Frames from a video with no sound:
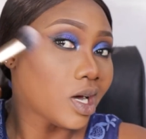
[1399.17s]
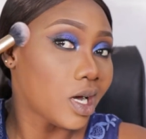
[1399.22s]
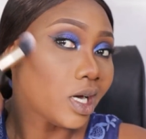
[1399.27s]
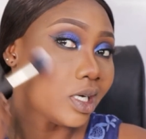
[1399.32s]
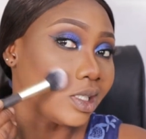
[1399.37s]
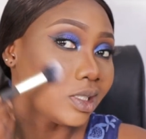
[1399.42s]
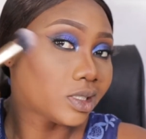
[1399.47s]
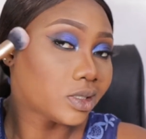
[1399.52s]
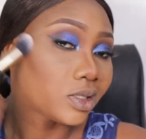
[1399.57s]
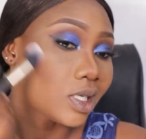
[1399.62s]

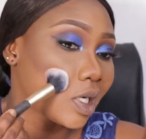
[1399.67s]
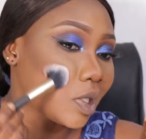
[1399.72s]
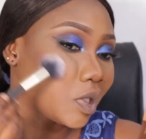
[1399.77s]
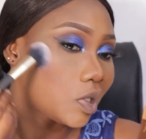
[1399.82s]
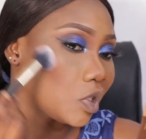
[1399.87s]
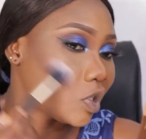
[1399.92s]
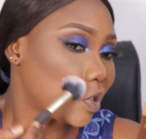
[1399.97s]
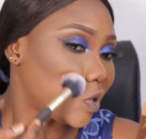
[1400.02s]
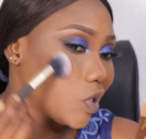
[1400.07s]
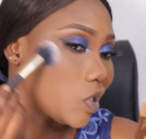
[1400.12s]
I tried
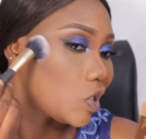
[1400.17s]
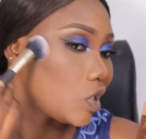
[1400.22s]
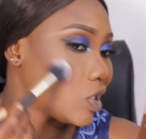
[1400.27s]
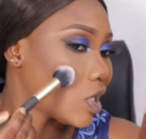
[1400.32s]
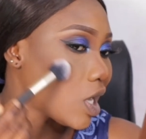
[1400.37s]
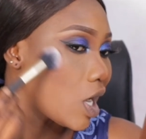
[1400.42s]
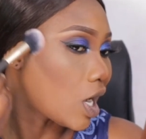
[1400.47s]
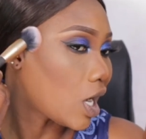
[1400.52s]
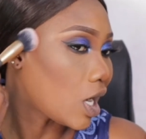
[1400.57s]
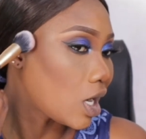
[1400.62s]
the shade
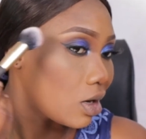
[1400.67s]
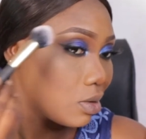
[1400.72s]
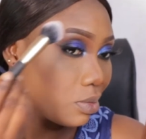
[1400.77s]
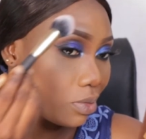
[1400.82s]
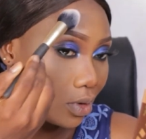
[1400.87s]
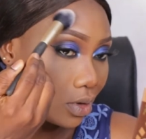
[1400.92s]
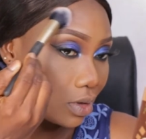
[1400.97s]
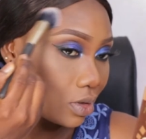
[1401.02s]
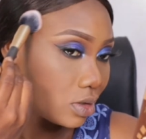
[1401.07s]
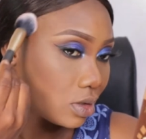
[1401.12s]
dark,
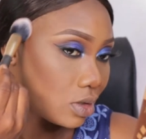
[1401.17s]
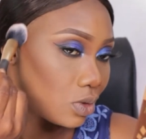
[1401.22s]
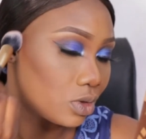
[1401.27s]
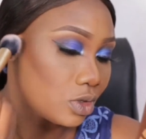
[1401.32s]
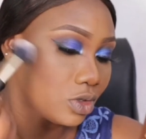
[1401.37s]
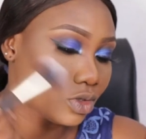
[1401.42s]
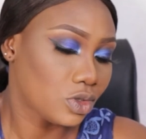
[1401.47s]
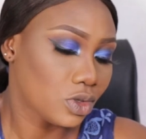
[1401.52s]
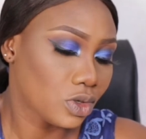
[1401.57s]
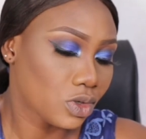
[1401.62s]
but it
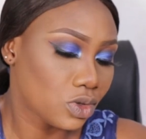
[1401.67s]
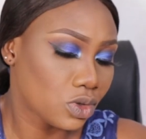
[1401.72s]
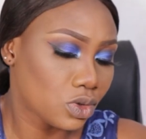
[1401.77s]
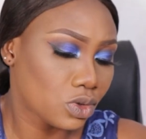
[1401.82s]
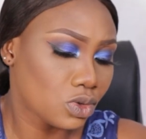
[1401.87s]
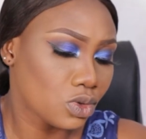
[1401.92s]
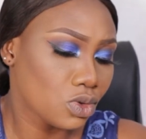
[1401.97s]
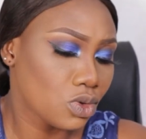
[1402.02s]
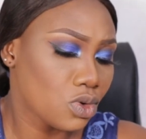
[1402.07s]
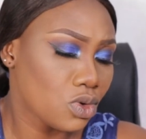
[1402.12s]
was
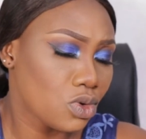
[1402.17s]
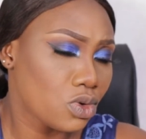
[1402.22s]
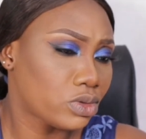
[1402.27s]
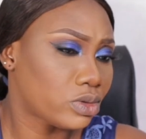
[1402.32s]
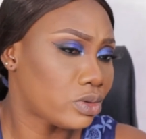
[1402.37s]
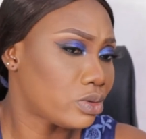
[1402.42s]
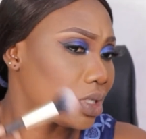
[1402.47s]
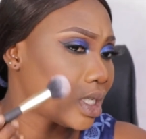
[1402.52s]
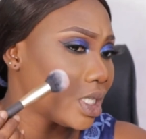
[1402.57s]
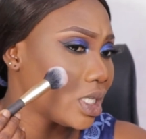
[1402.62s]
just so
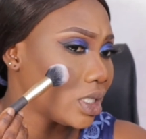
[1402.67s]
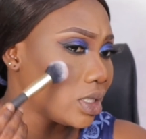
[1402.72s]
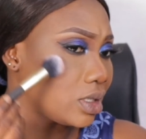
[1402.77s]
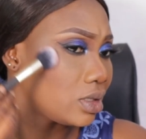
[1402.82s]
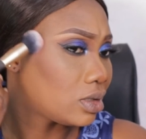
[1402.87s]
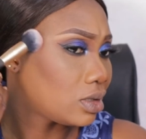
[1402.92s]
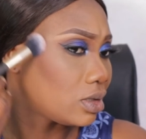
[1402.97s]
red,